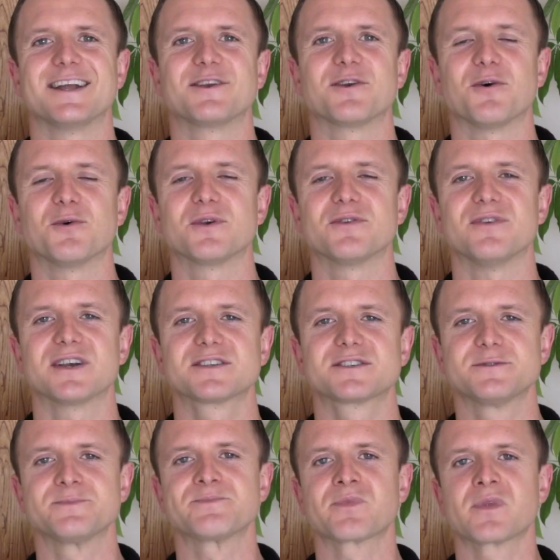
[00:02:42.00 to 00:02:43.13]
not all of us.
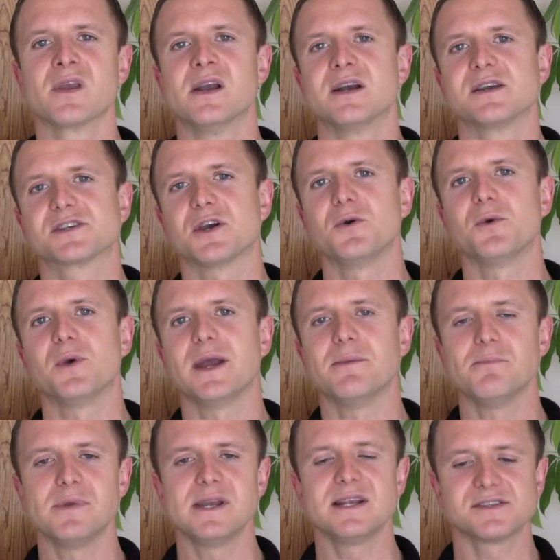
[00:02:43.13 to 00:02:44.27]
So it
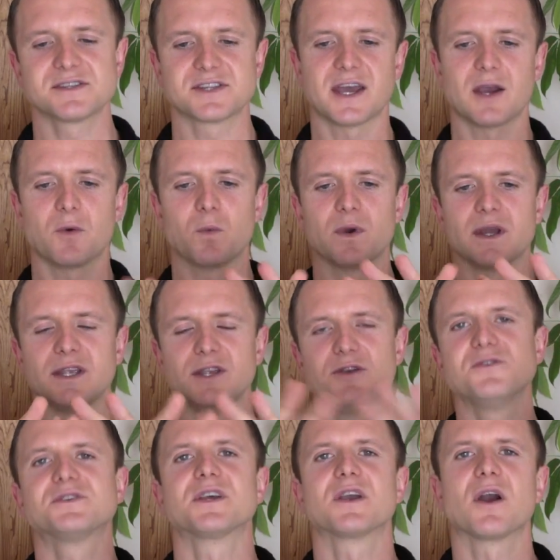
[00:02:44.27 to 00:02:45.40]
means that we're
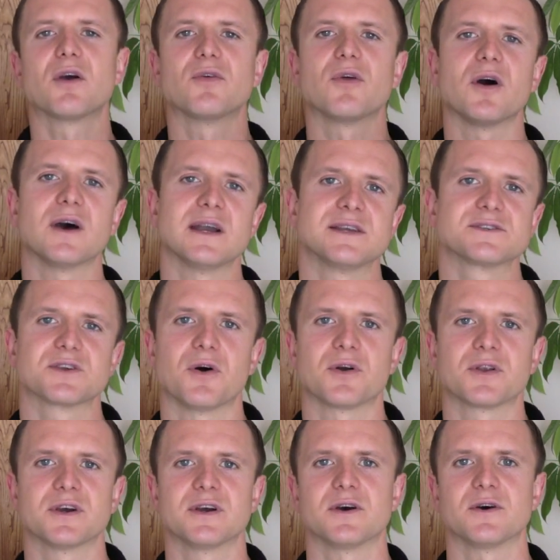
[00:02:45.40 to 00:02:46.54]
using our eyes on
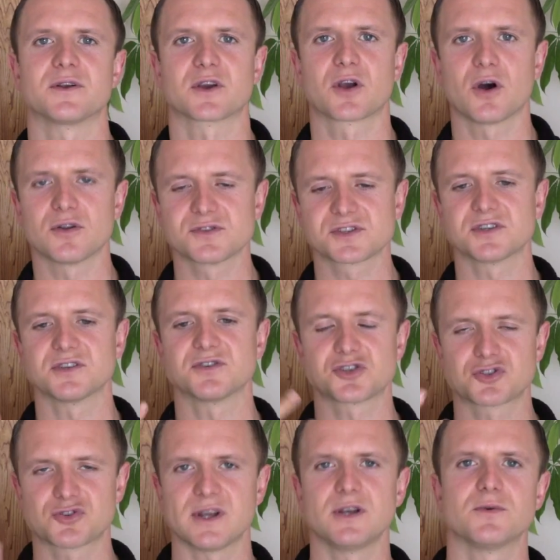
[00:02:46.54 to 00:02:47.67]
a constant
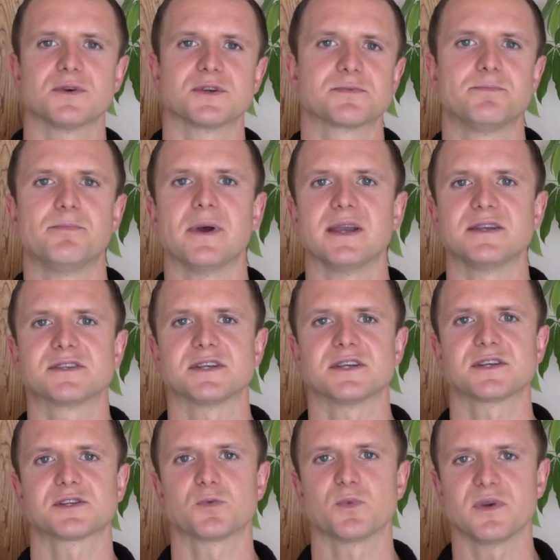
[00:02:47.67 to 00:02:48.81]
strenuous
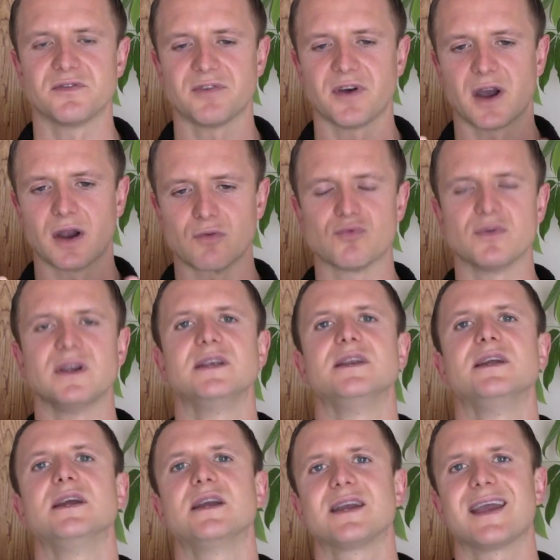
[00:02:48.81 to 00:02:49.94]
basis with
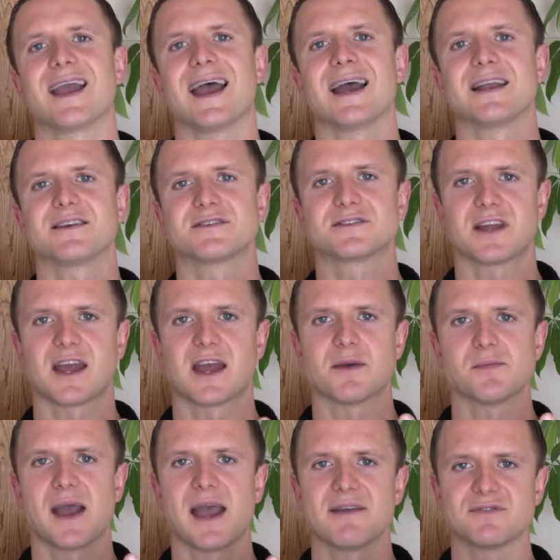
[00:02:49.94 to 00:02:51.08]
reading and
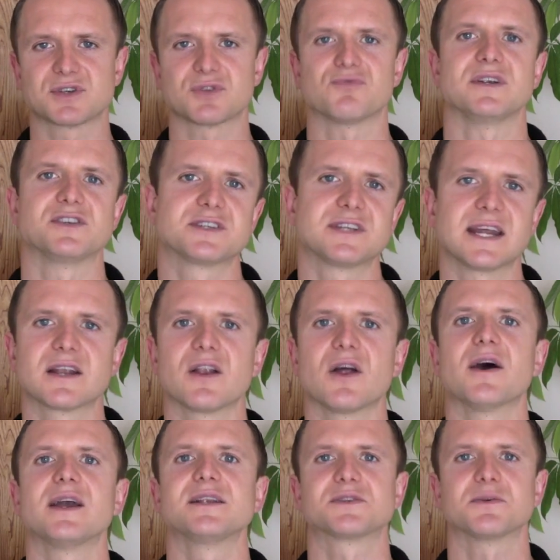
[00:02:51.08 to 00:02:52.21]
having to reach
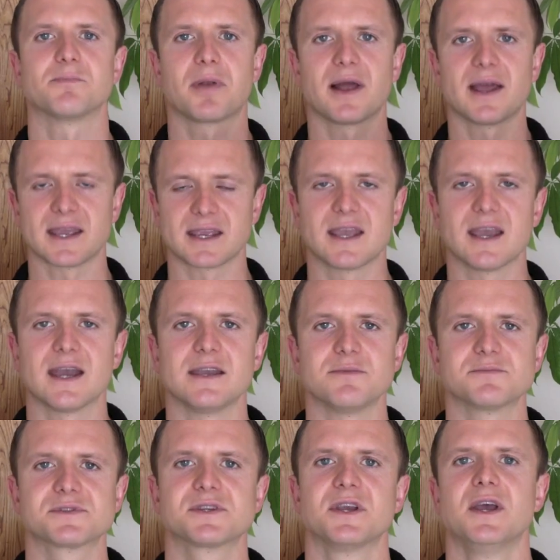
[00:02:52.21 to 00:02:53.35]
deadlines and playing
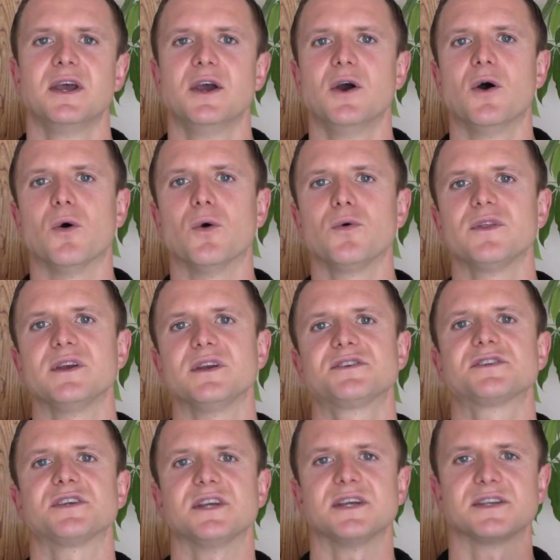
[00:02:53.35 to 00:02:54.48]
games. All this
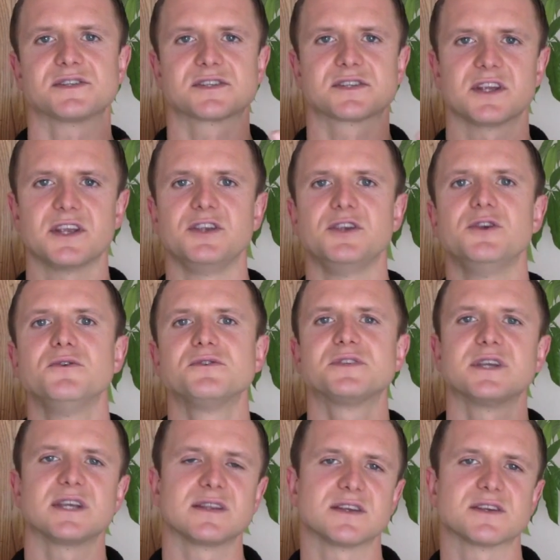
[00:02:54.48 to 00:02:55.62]
is
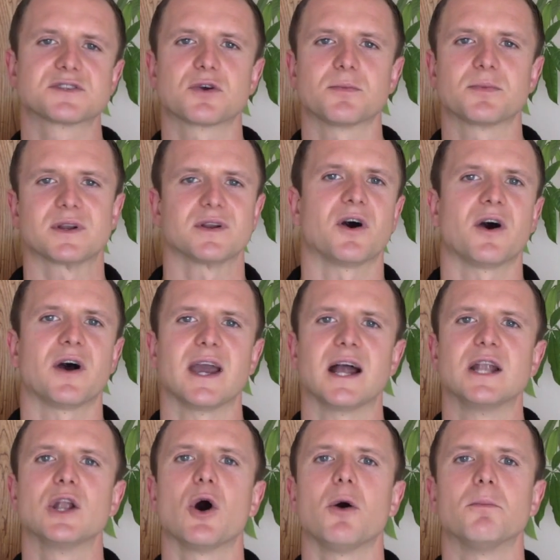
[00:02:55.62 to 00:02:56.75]
using this dominant eye a
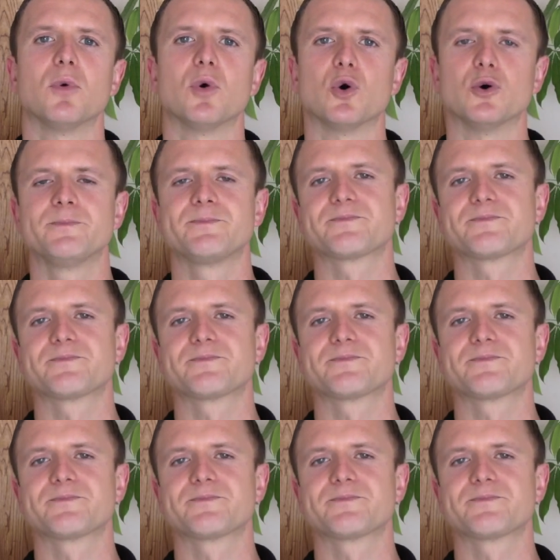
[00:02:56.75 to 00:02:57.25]
lot more